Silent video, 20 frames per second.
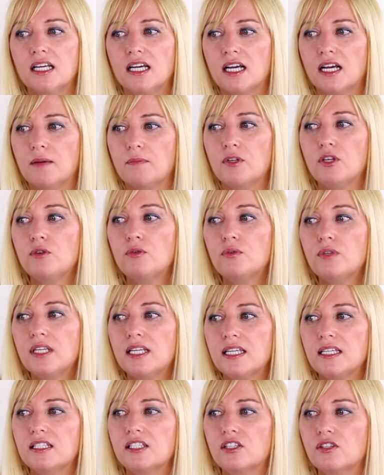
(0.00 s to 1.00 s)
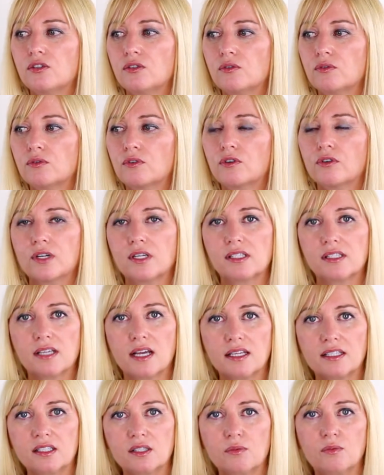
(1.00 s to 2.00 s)
um, you need to
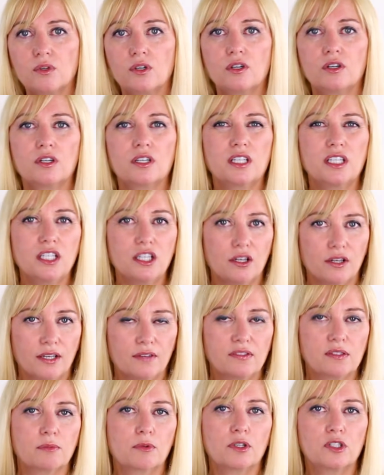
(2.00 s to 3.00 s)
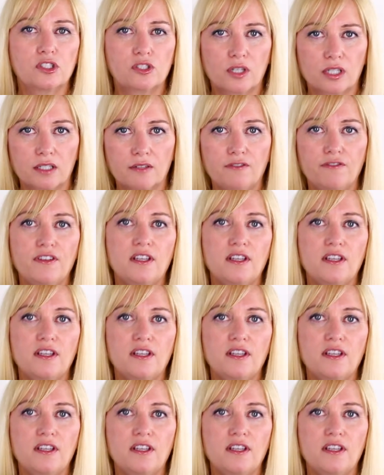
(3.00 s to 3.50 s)
criticize the work, you know, give some constructive